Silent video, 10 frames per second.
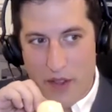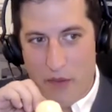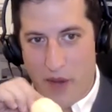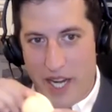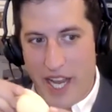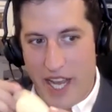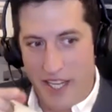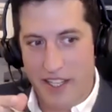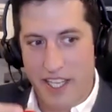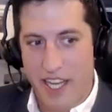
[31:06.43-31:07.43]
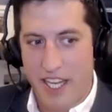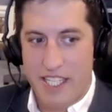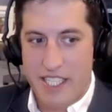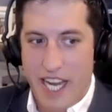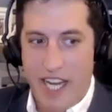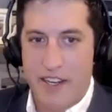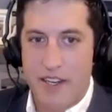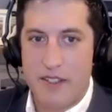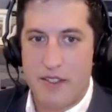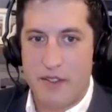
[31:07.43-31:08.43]
when handling a
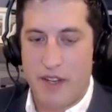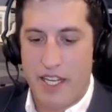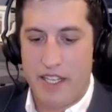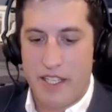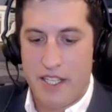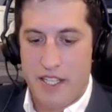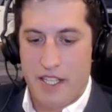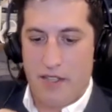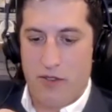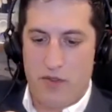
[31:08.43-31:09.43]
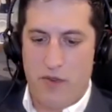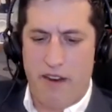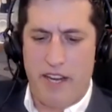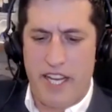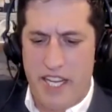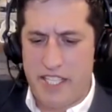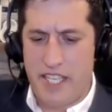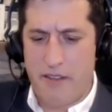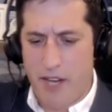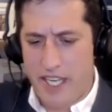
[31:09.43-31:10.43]
container, right, this was very
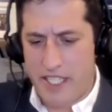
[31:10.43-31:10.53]
easy, right?